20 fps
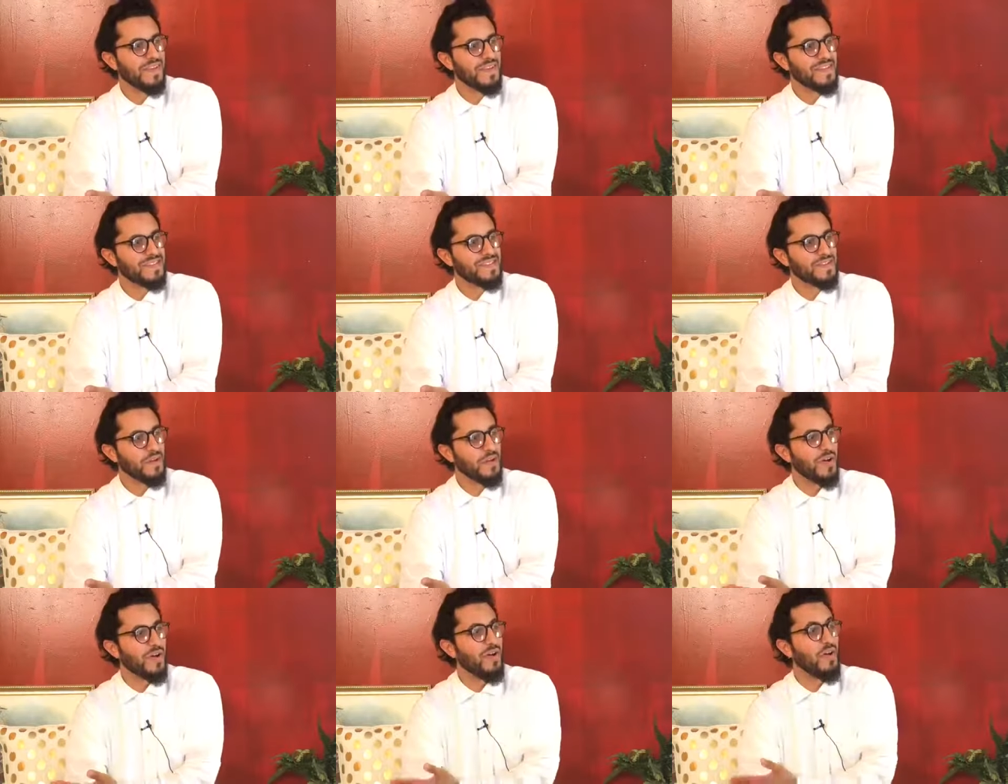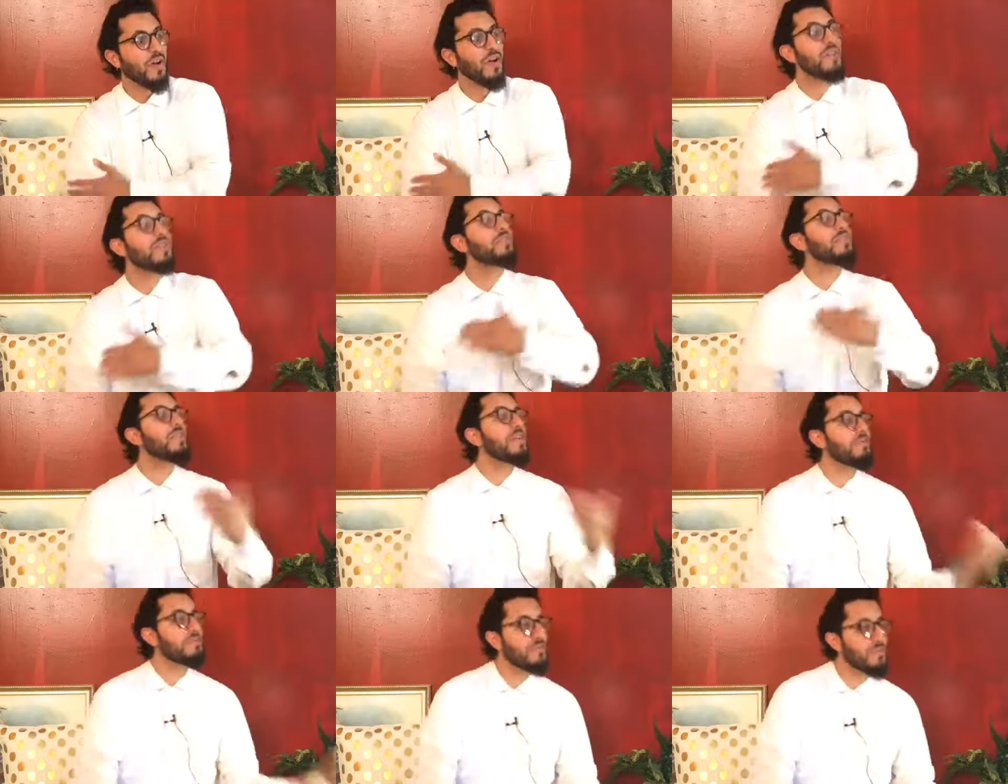So all of
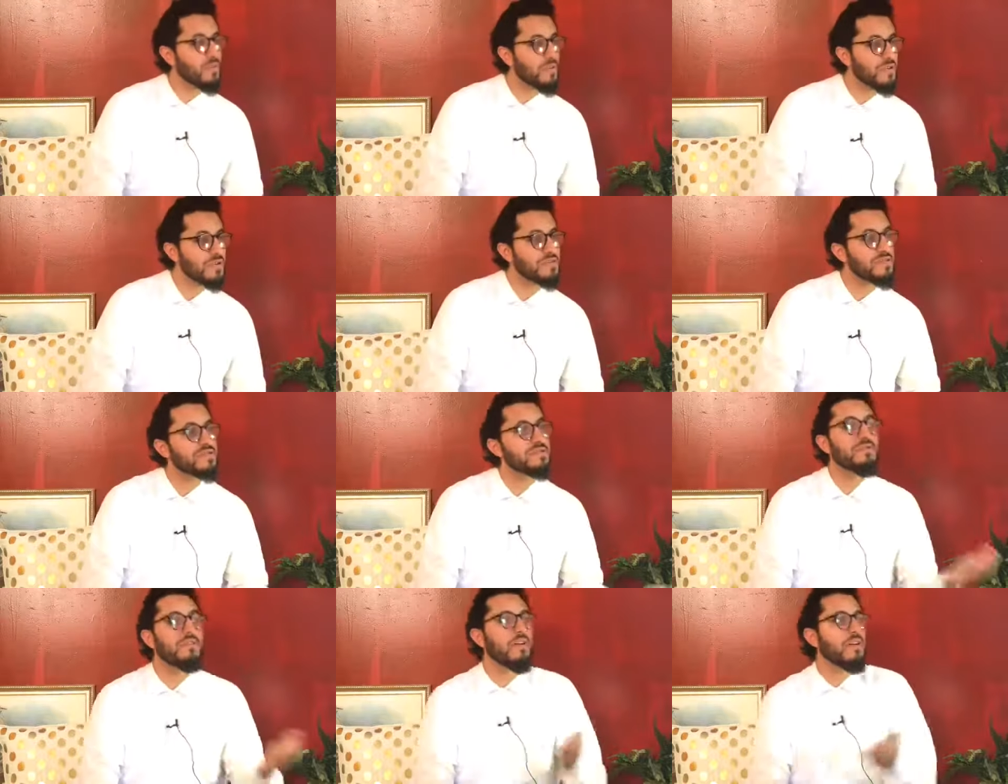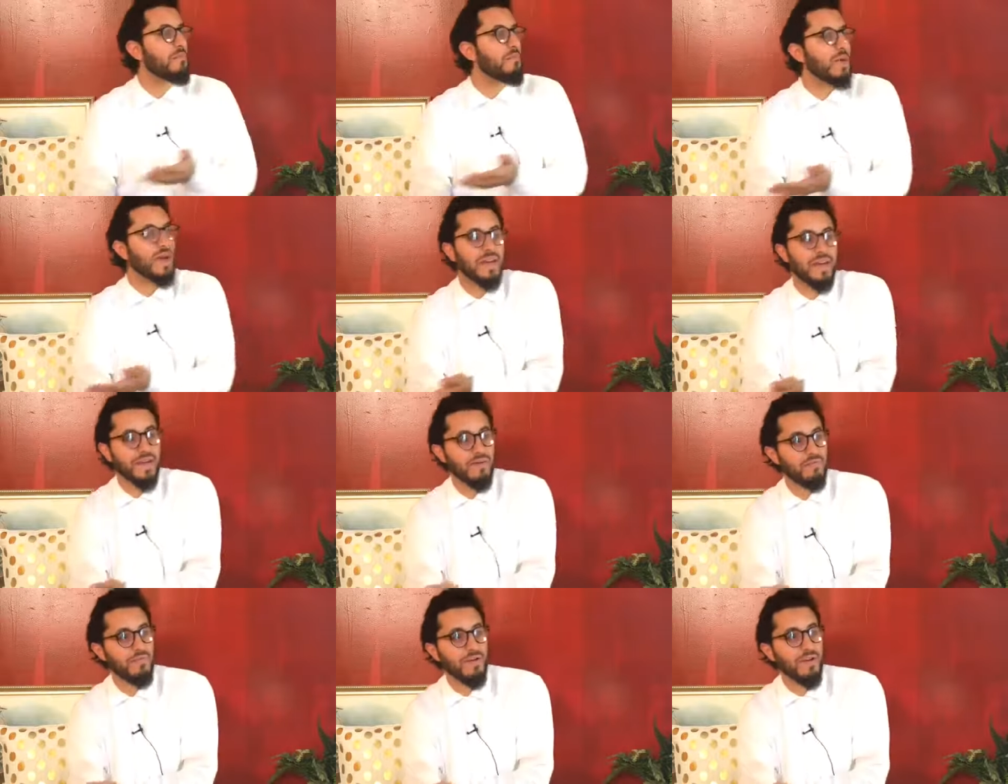their rewards are by,
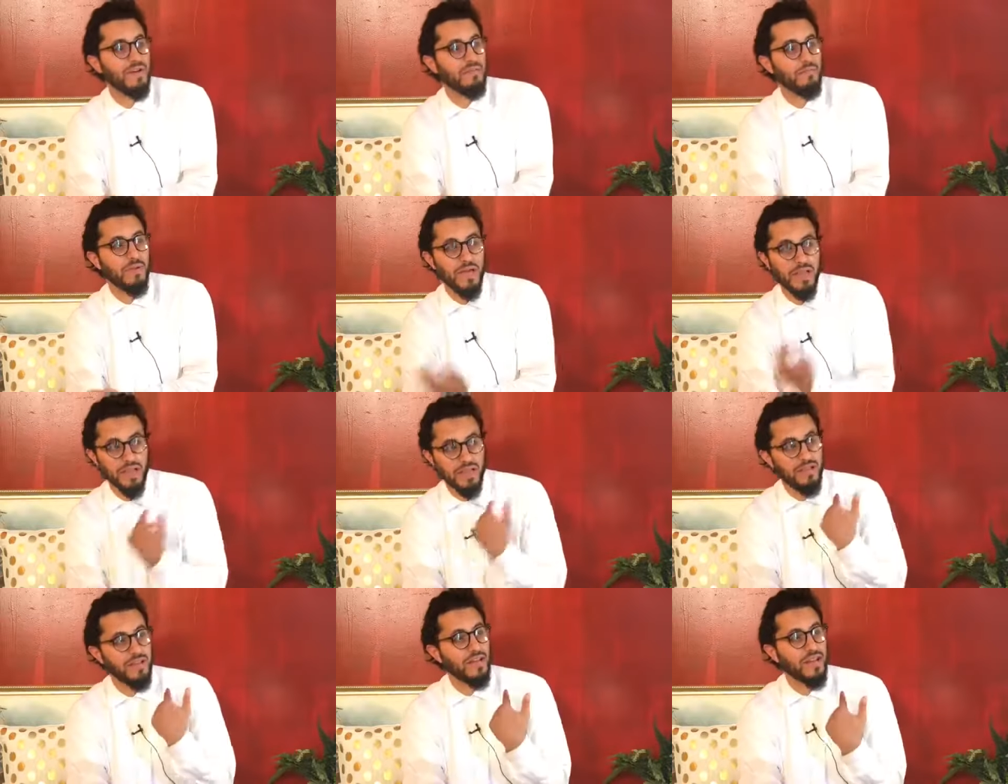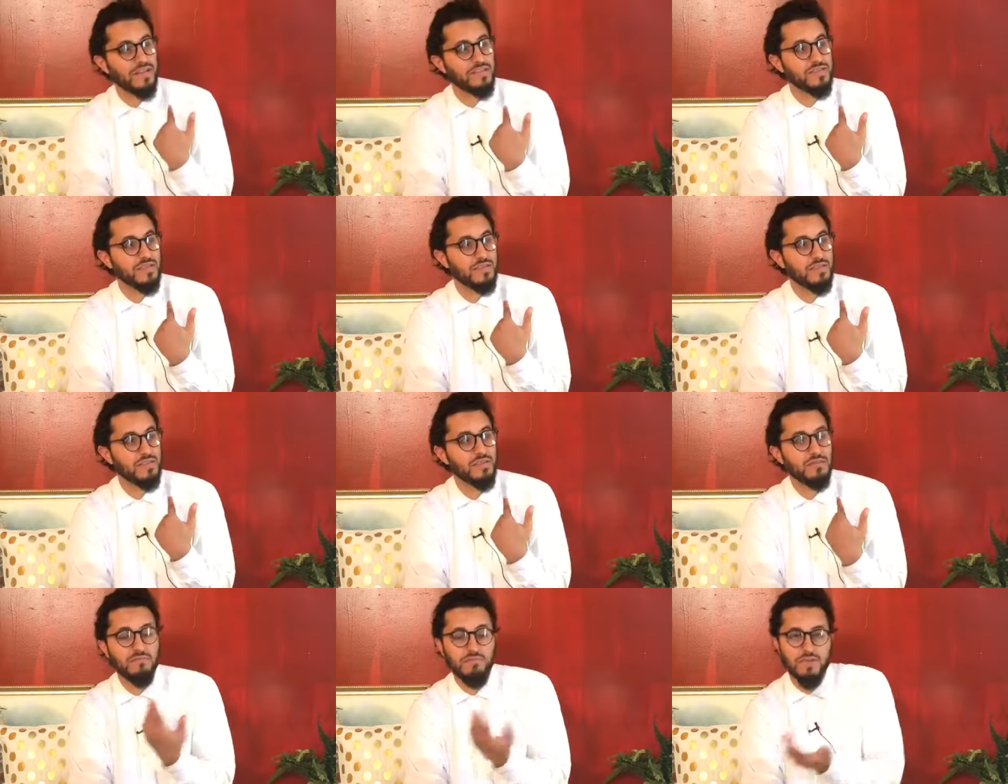by
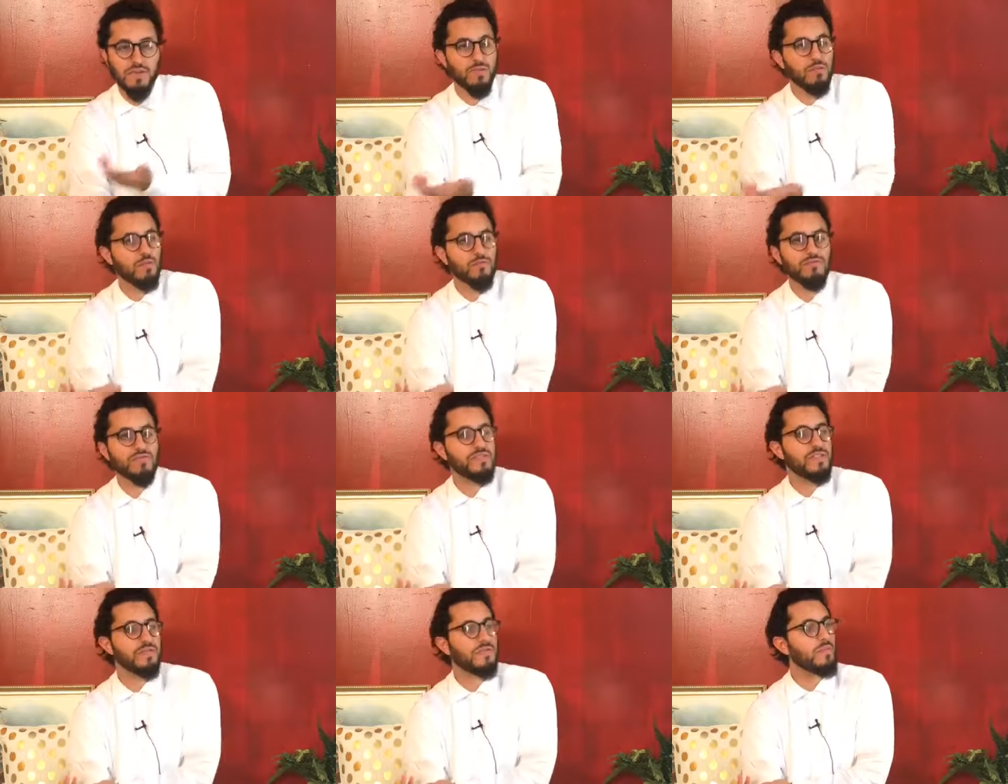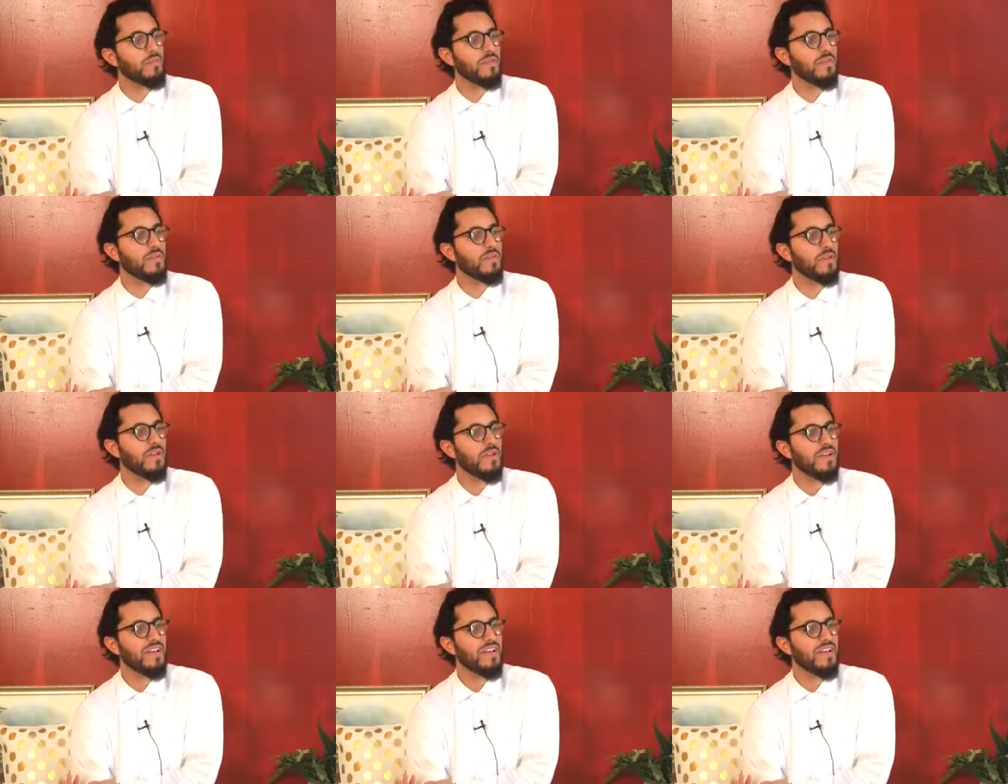logically he will receive them too.